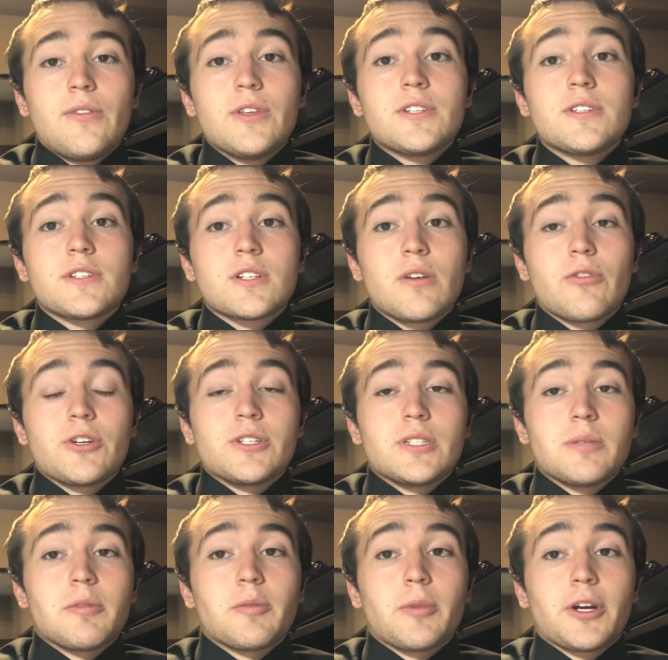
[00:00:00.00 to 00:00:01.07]
This discovery
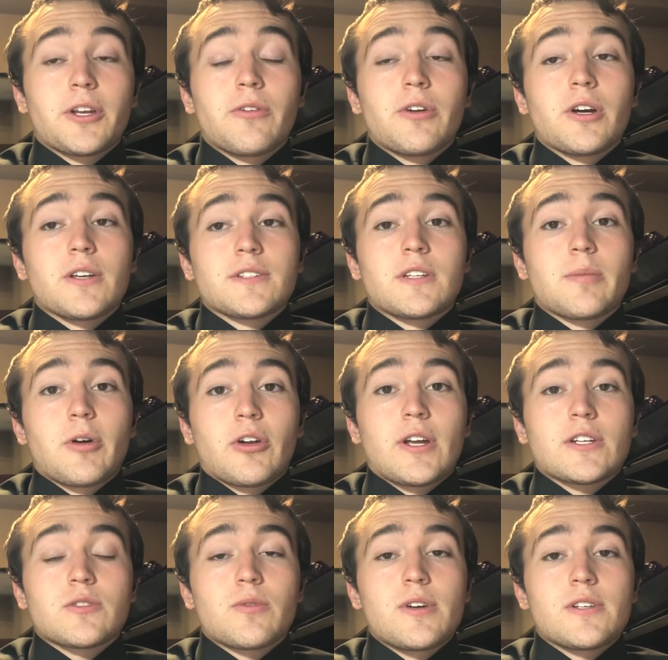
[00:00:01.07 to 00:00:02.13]
deepened my curiosity about
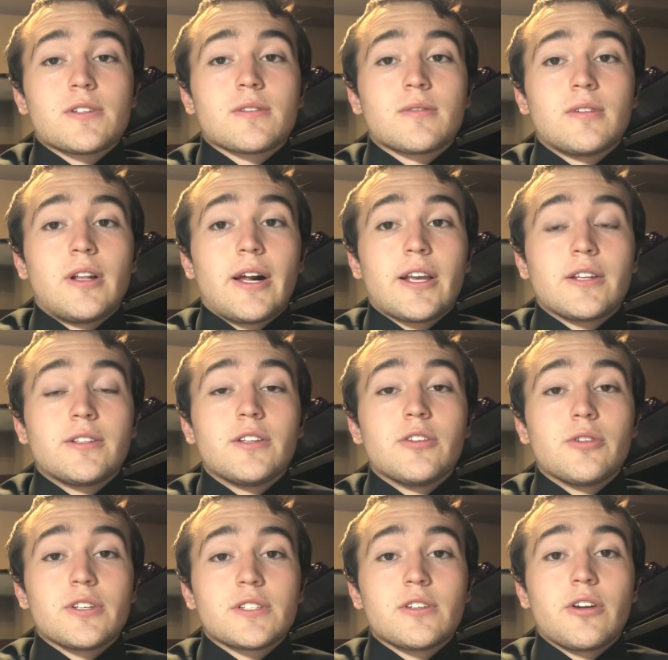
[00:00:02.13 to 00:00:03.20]
X-rays, and I
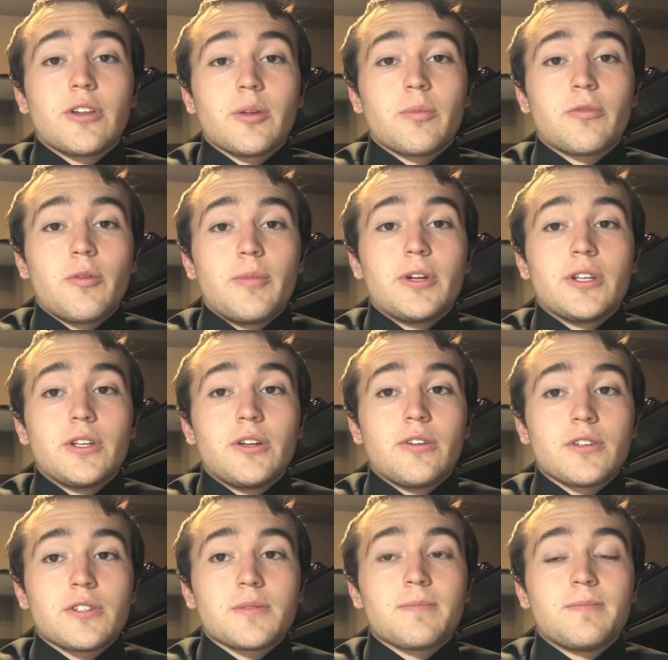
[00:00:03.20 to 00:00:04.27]
continued to study them for many
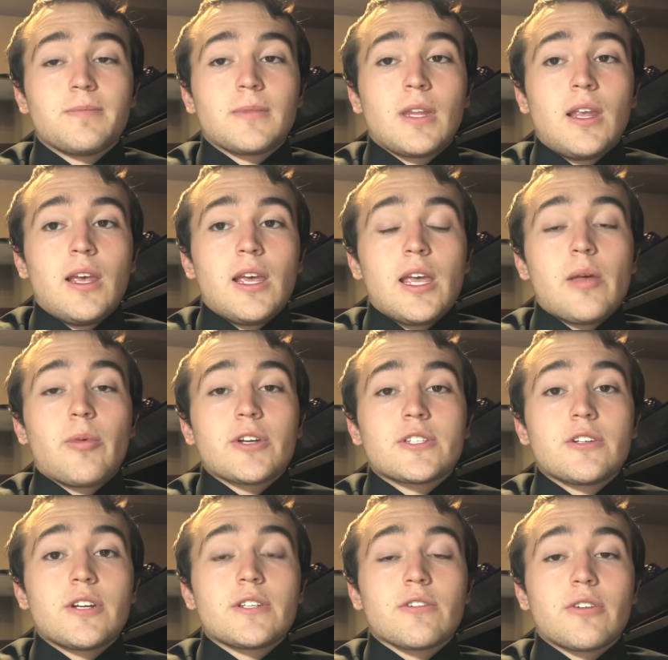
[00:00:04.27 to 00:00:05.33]
years. In my
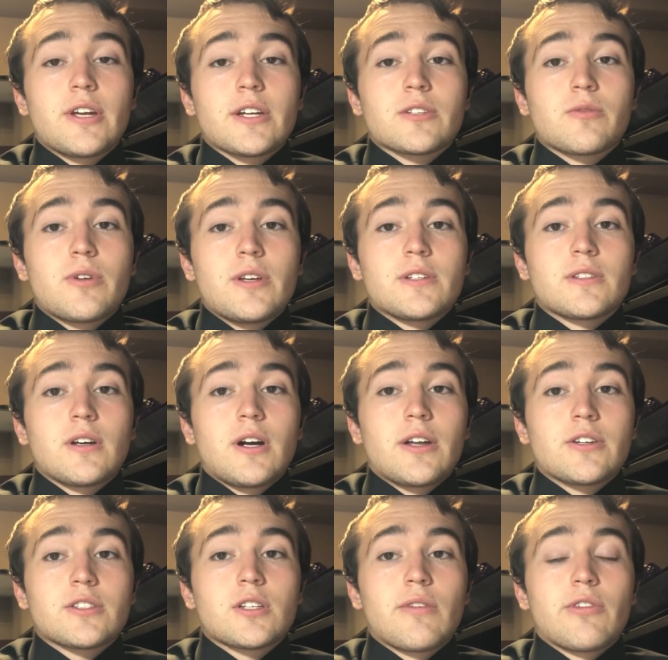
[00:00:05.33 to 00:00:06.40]
studies on X-rays, I
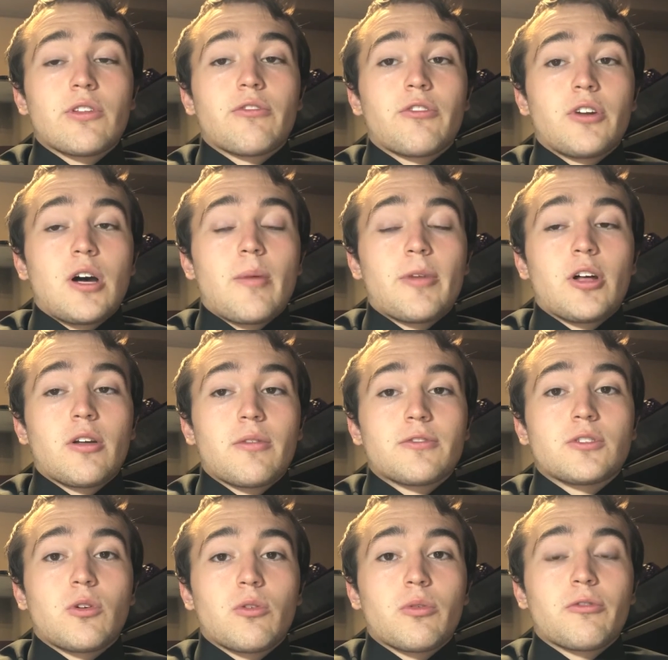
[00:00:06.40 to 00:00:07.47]
discovered the phenomenon of
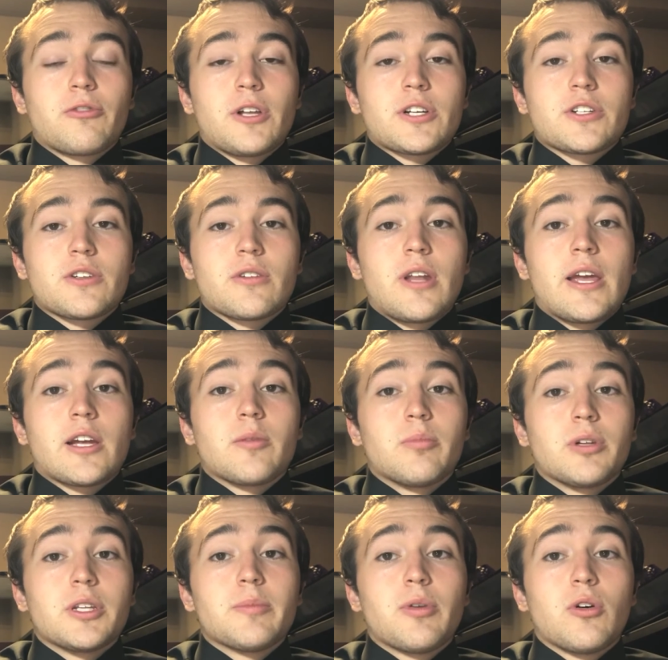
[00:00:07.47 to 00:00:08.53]
total reflection and
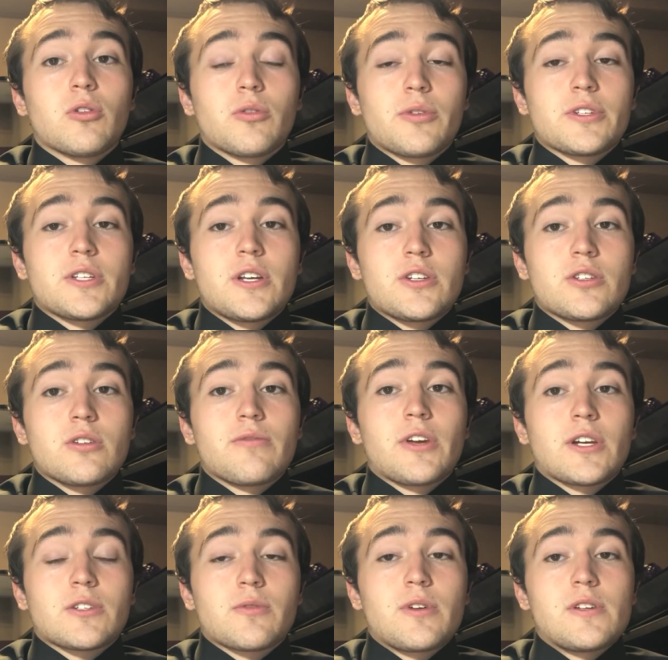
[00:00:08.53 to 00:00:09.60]
complete polarization of
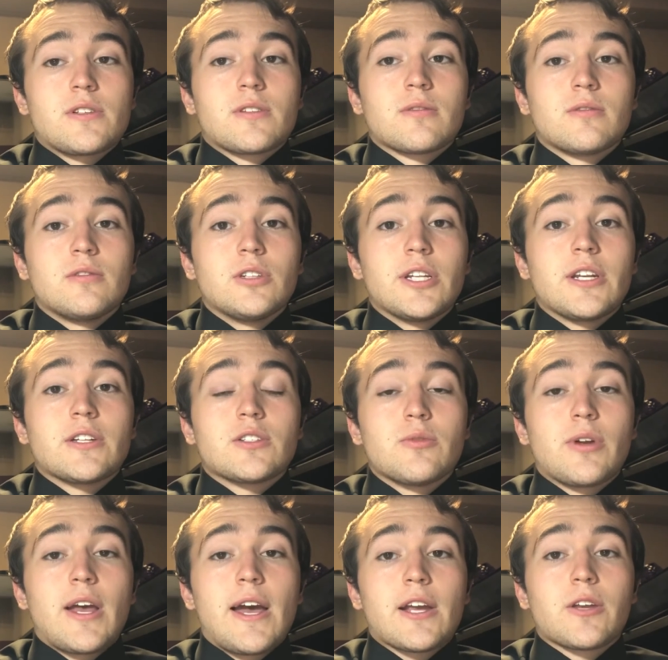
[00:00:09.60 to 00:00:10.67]
X-rays, leading to
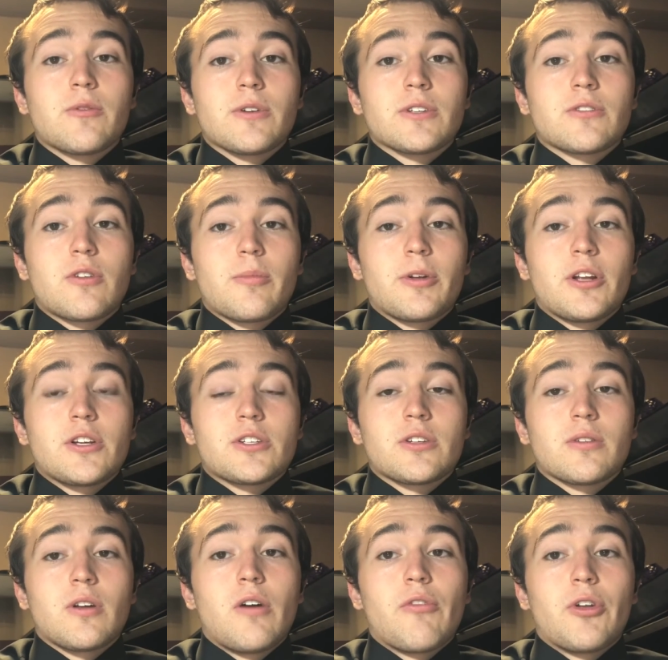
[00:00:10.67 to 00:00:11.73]
an accurate
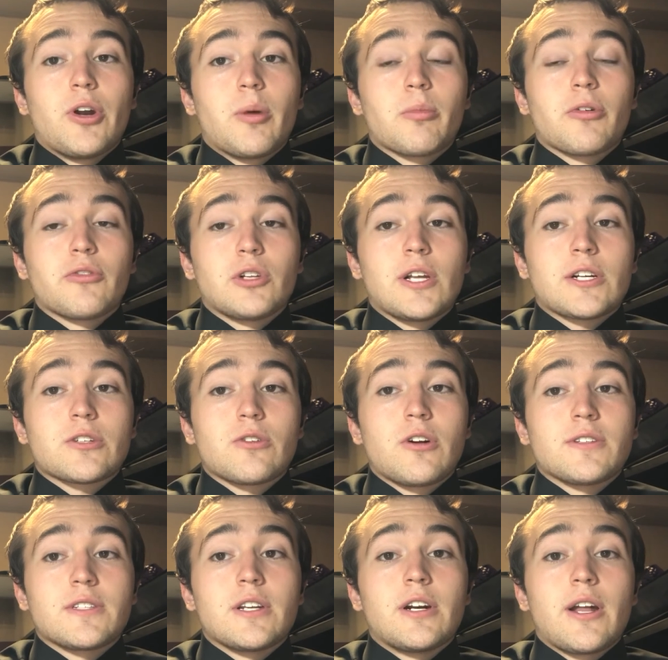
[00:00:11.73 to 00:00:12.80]
determination of the number of
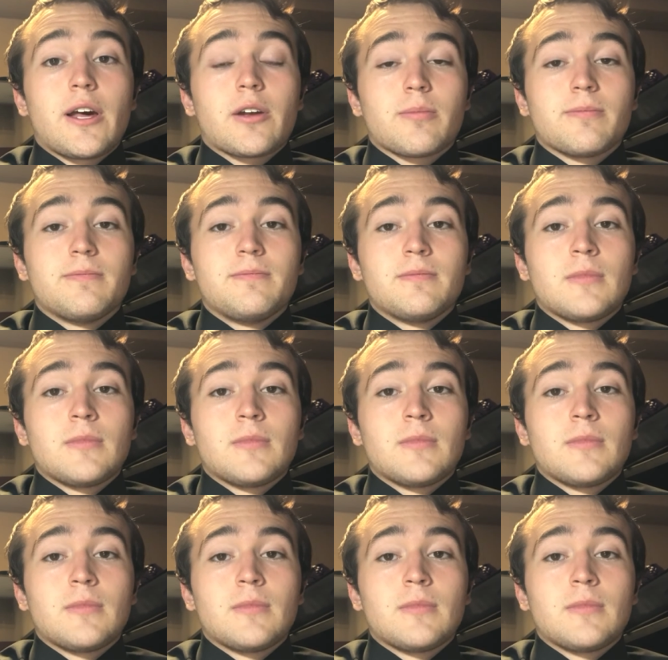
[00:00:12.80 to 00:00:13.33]
electrons in an atom.